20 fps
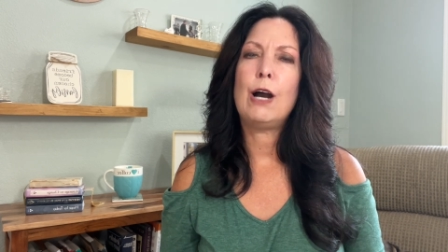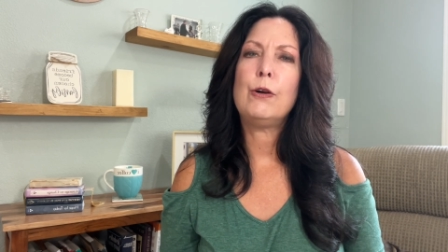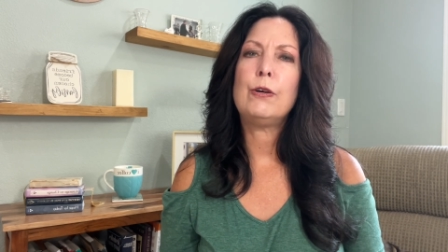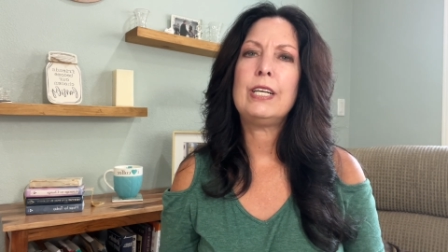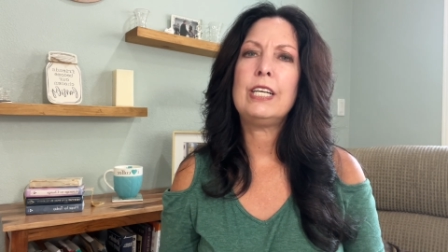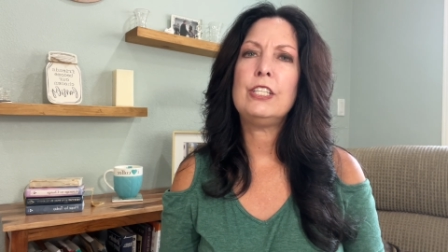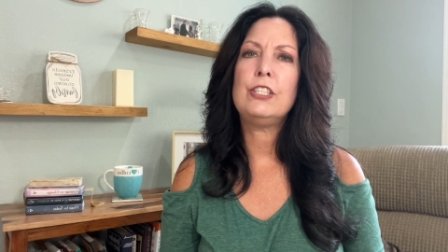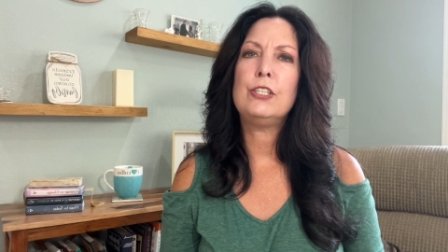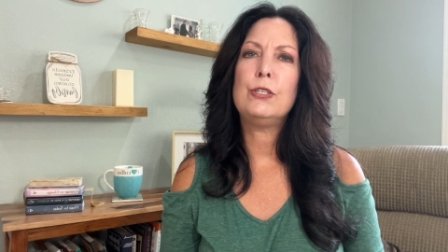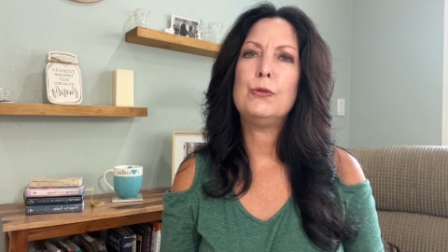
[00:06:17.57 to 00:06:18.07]
how
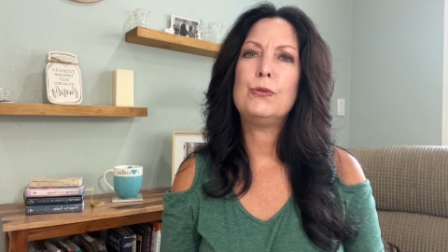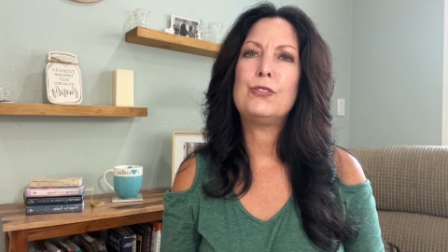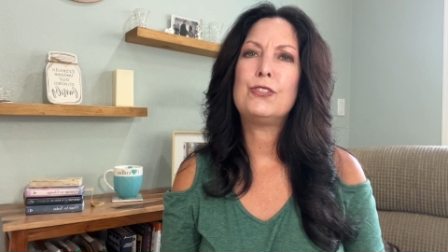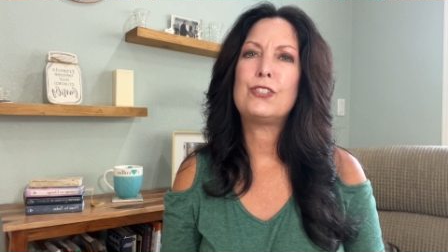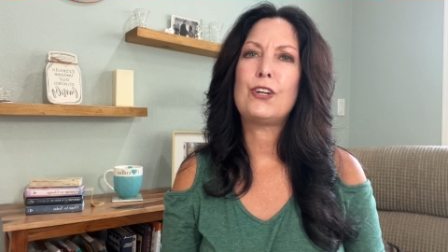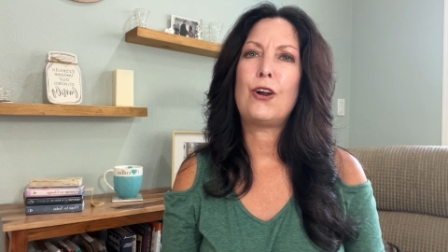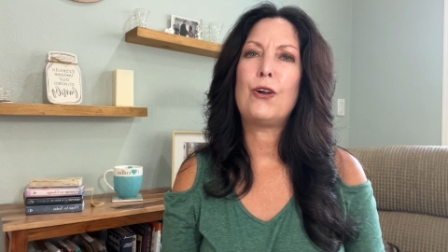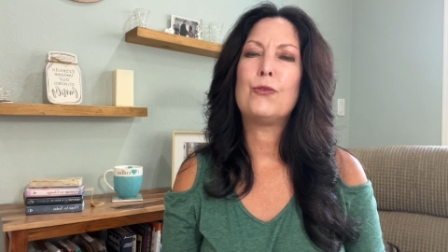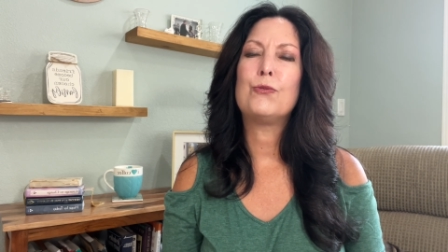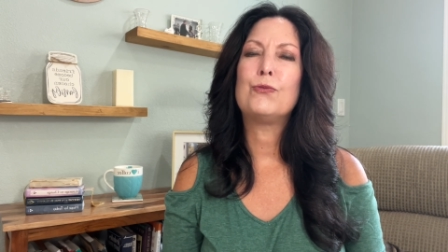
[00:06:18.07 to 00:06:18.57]
can you
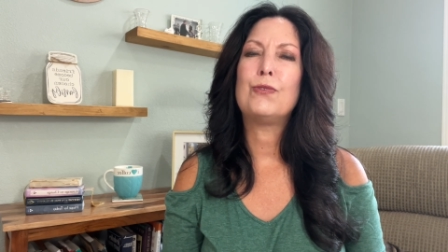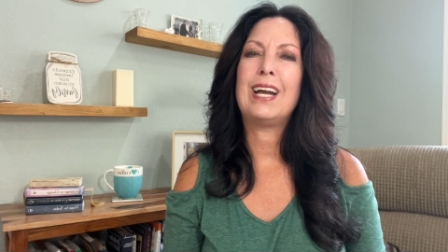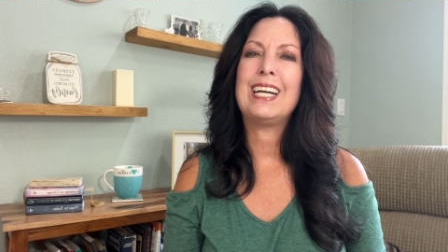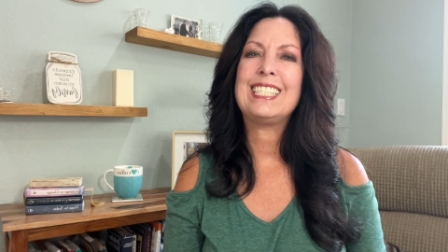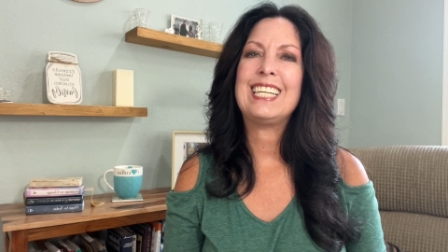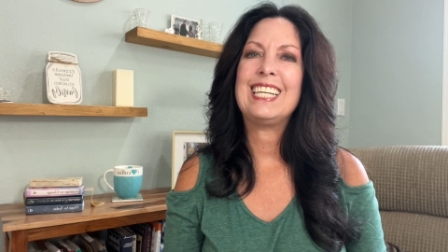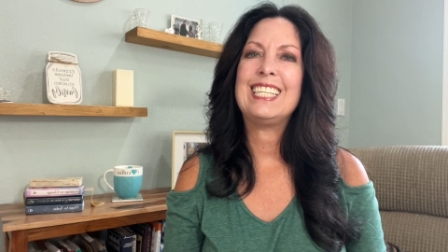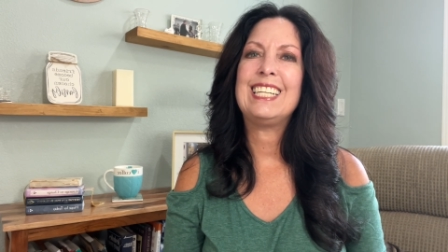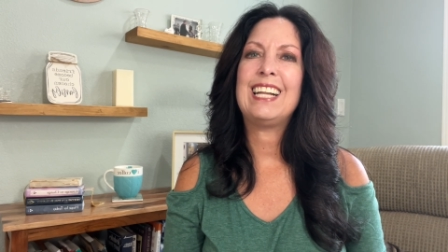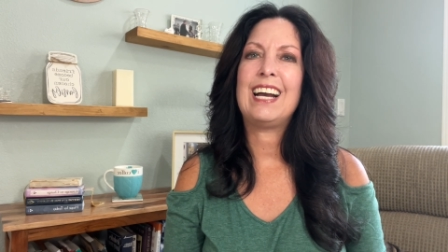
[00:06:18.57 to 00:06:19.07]
start
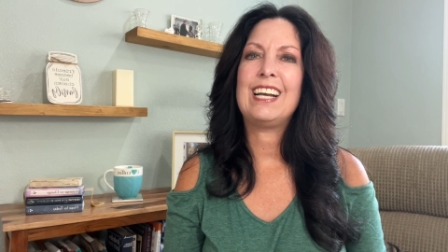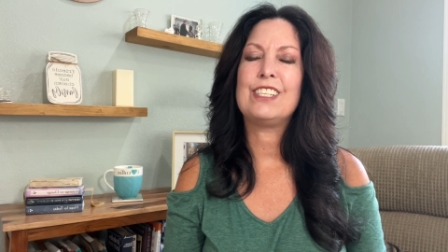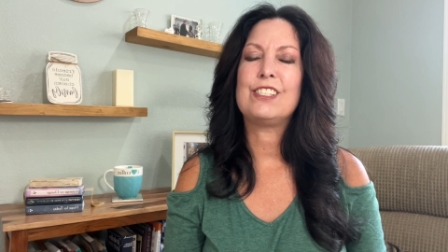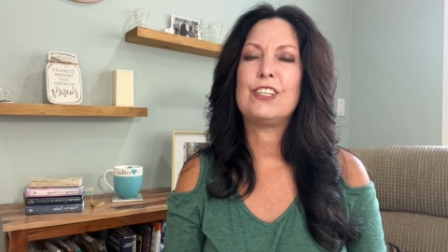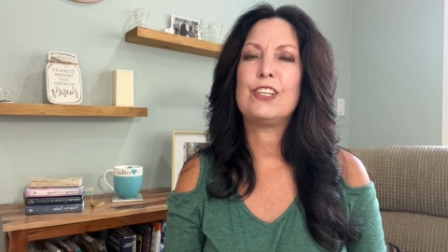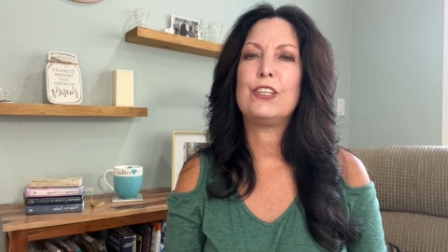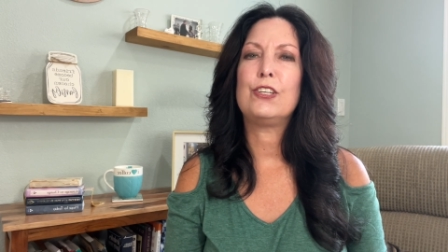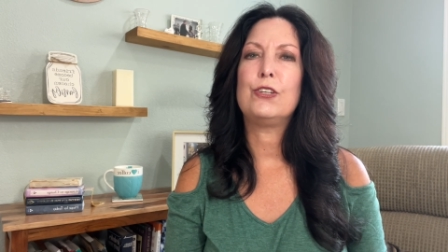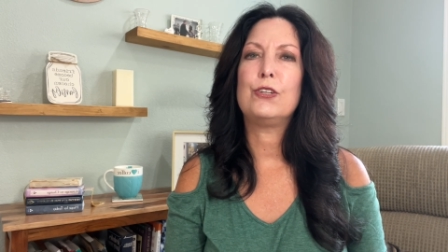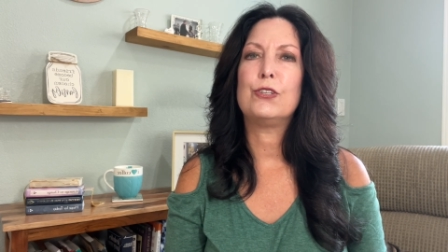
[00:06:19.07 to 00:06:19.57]

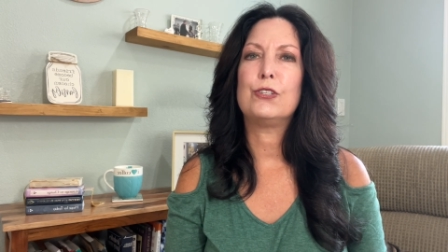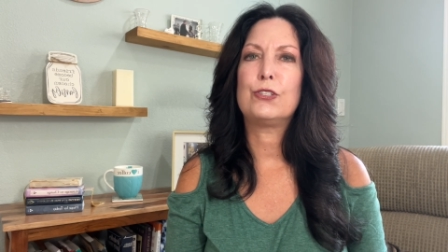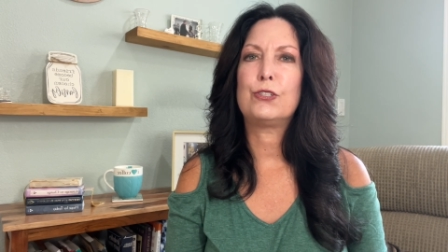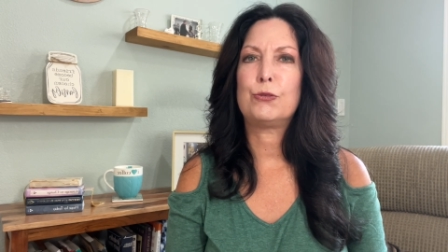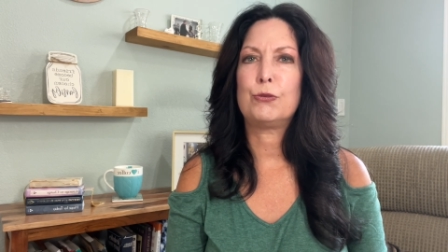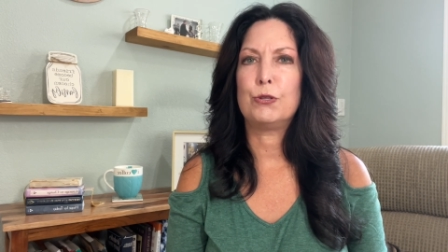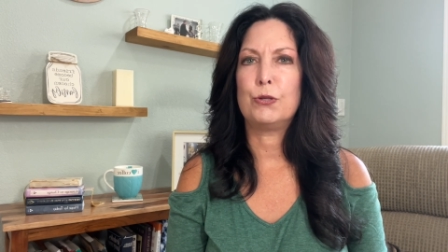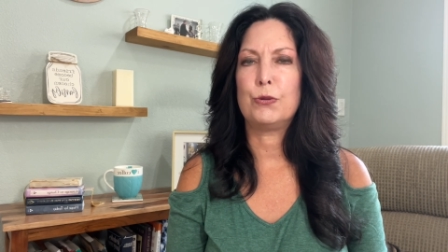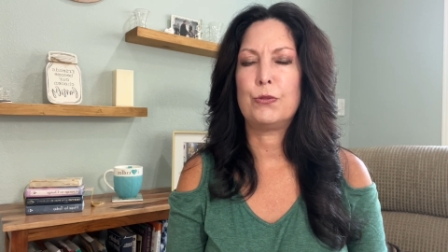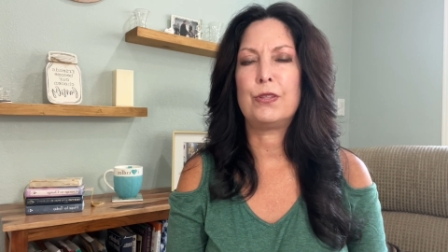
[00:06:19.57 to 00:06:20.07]
recognizing your
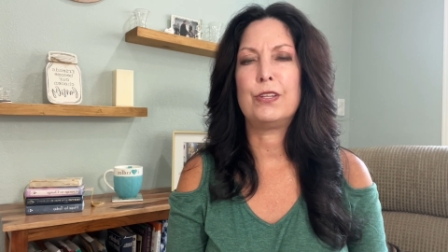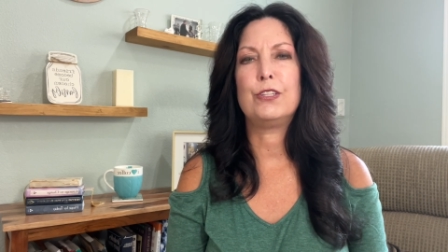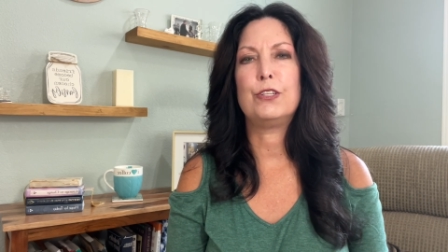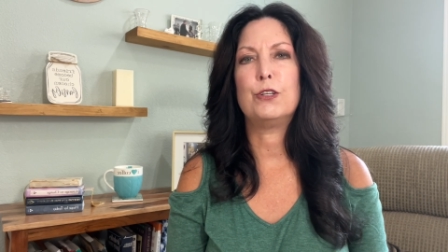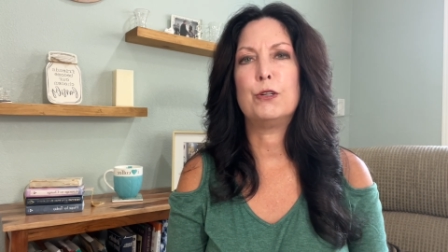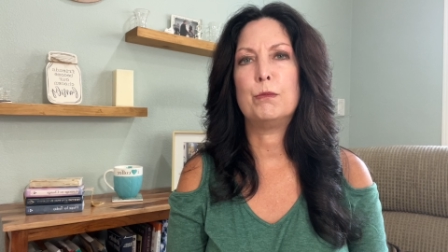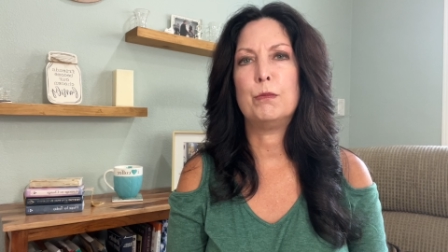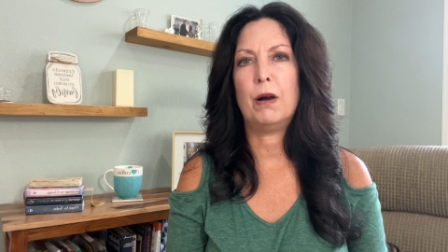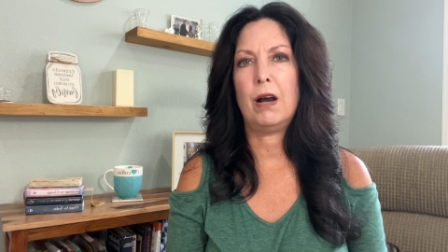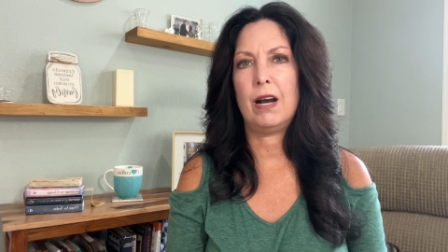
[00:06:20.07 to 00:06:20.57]
truth in
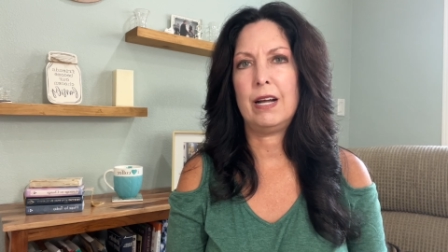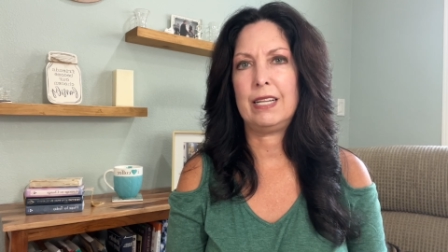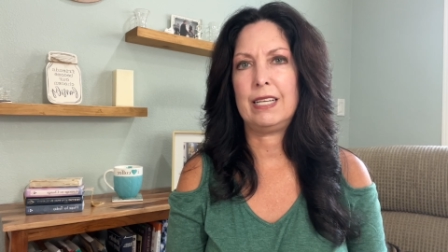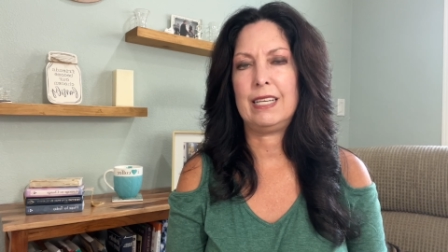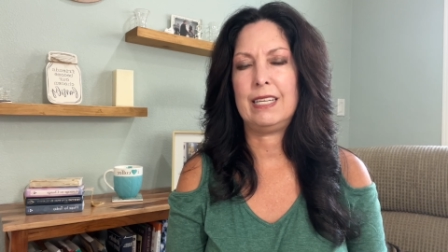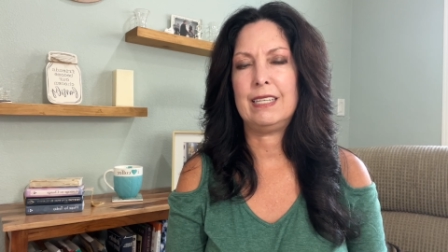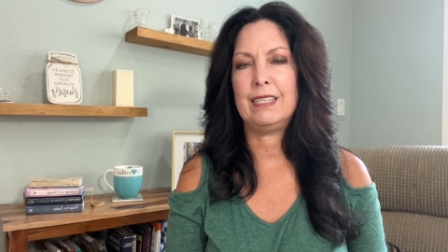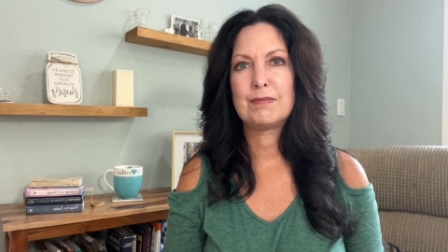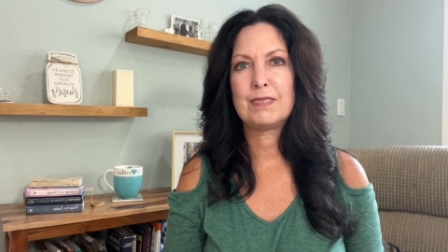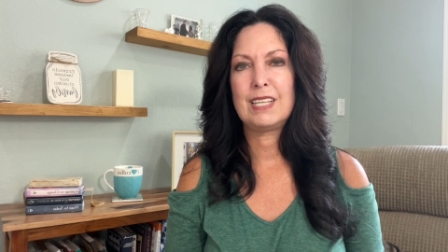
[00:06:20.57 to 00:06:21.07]
your
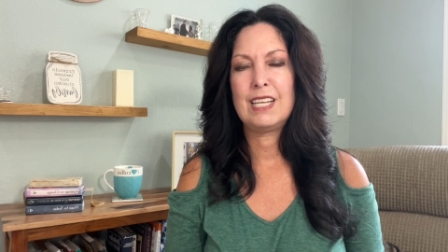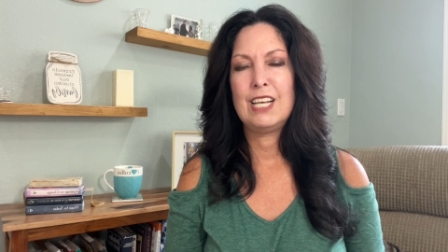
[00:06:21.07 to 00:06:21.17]
body?